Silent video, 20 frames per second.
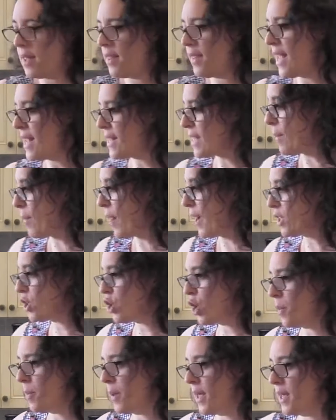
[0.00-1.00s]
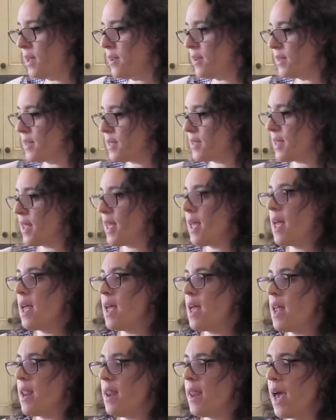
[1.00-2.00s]
These are my toppings.
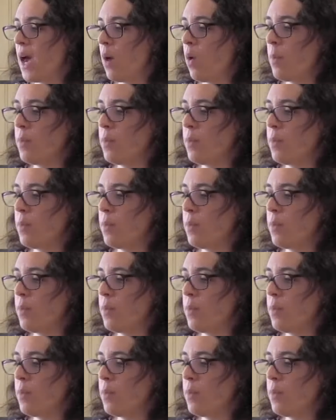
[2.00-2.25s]
Now